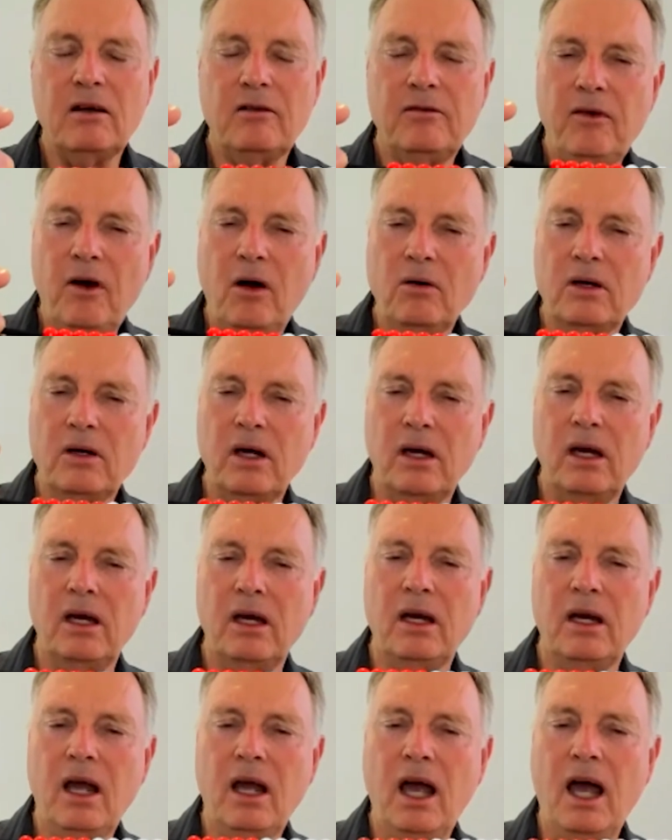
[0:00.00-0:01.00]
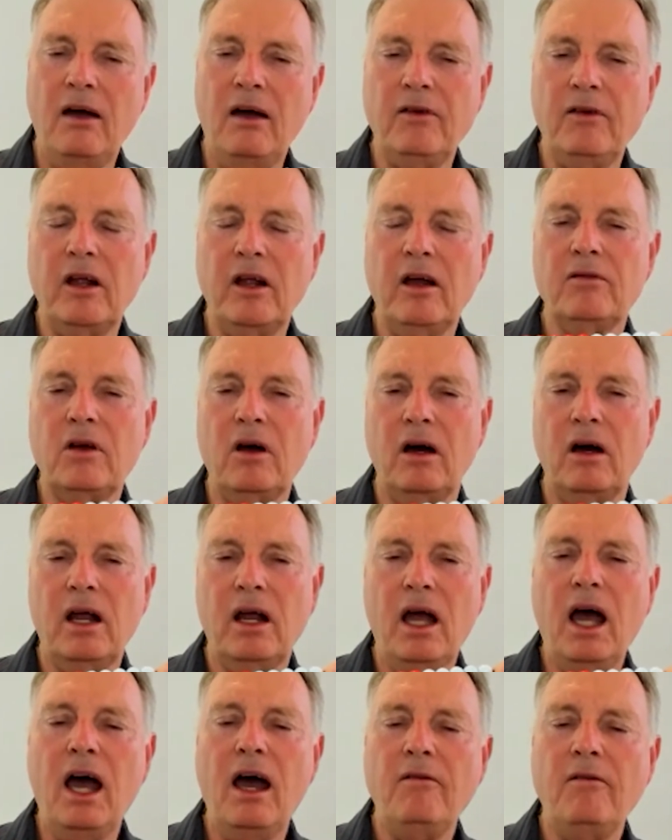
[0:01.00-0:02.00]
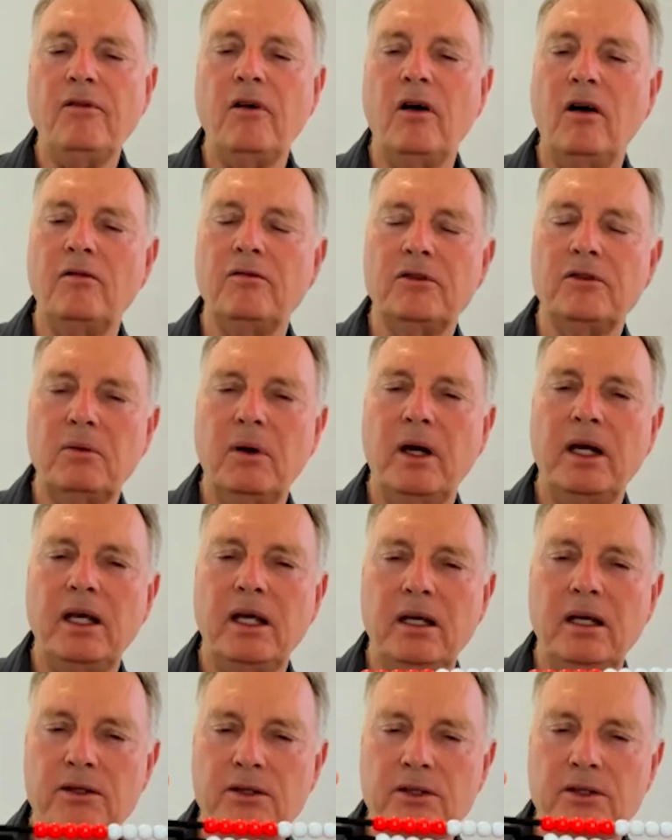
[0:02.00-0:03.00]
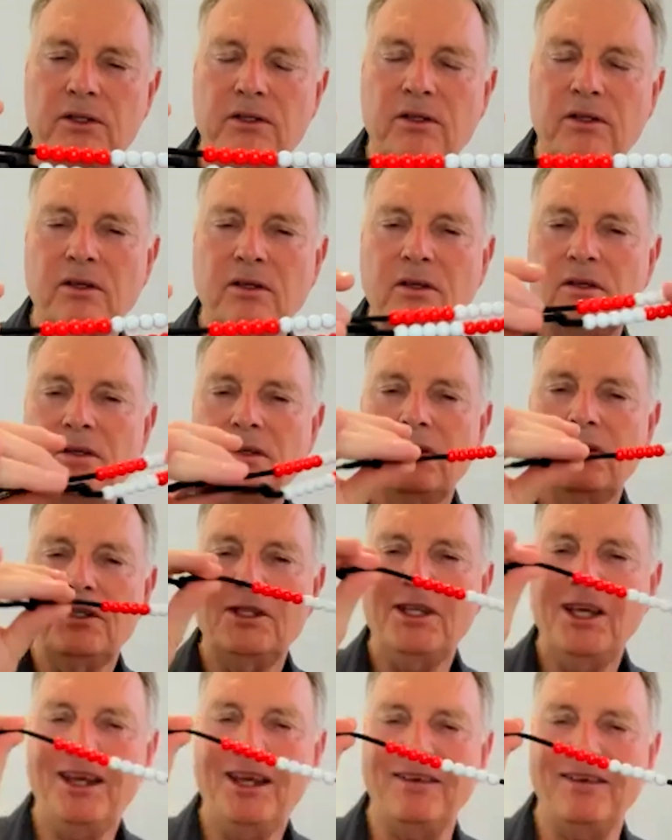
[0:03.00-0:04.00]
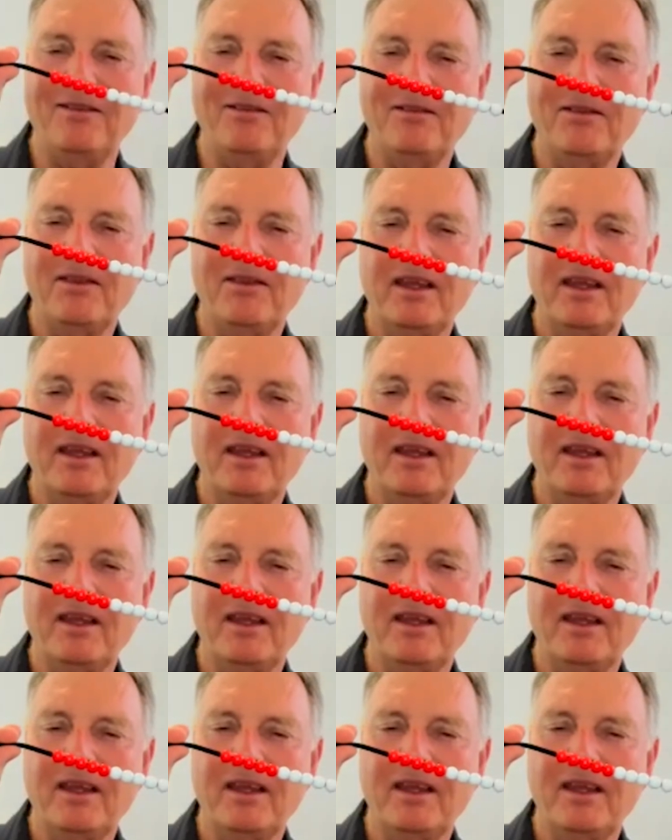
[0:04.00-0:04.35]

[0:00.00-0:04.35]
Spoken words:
I've folded it in half, and I've got half of 20 is 10.